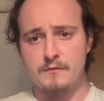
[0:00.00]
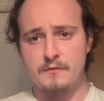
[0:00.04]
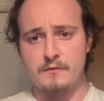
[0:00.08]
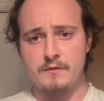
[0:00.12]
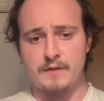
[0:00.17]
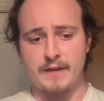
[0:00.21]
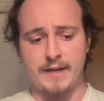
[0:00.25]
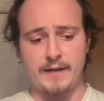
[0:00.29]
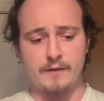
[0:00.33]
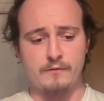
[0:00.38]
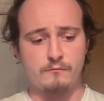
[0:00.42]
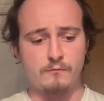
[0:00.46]

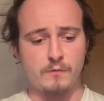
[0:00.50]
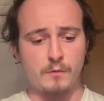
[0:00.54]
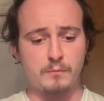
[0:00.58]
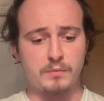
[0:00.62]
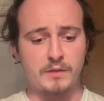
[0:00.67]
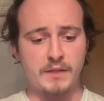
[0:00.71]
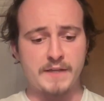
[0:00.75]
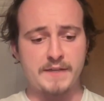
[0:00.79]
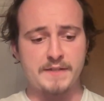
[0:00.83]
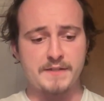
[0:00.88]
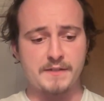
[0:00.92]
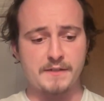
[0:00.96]
that
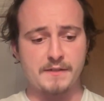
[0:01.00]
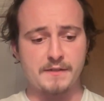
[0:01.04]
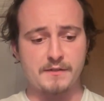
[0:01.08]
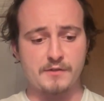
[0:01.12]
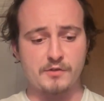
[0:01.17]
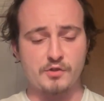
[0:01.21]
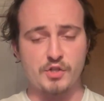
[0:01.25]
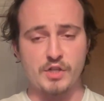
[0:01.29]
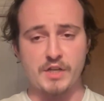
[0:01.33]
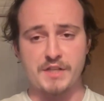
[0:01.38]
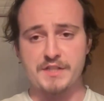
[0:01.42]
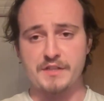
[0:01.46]
replaces
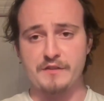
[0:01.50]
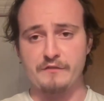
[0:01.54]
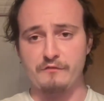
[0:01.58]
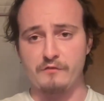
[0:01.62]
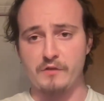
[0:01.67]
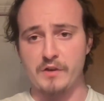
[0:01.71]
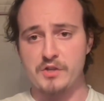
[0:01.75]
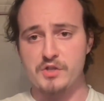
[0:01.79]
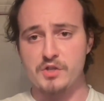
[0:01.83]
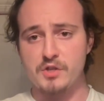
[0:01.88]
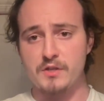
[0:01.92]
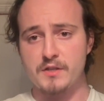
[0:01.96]
just the
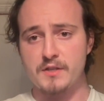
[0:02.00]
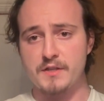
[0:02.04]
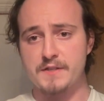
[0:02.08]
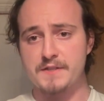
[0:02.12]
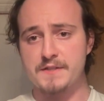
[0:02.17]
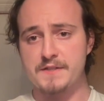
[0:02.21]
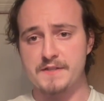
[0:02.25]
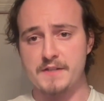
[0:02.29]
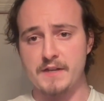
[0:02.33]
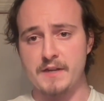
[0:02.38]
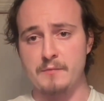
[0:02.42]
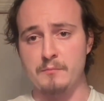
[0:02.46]
friction
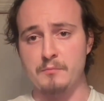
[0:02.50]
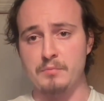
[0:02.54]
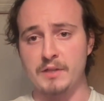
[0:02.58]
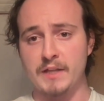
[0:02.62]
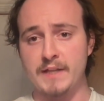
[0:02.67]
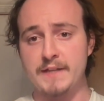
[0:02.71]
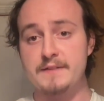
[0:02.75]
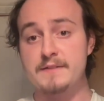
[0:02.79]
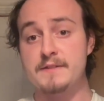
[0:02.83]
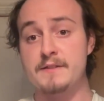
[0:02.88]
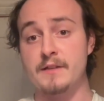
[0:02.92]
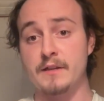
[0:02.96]
discs and
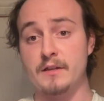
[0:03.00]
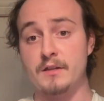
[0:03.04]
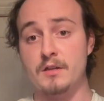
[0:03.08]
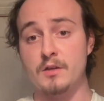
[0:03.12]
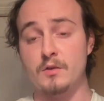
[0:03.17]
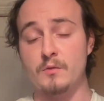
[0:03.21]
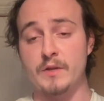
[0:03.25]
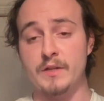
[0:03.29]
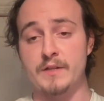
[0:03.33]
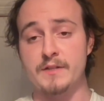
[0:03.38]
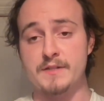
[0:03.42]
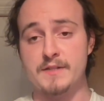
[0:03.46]
plates that
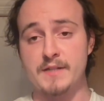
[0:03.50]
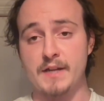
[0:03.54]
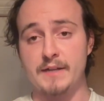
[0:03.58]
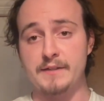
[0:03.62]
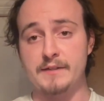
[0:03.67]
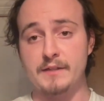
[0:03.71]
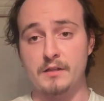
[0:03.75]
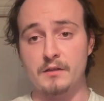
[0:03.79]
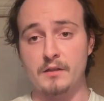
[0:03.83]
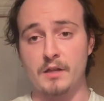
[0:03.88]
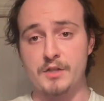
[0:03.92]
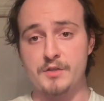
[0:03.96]
go inside
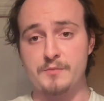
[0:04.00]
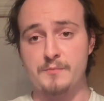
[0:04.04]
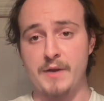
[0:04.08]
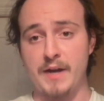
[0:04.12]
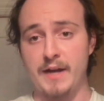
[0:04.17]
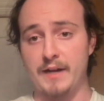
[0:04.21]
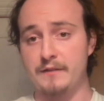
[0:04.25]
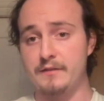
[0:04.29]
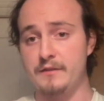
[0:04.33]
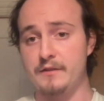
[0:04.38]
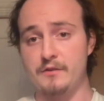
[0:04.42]
the clutch pack.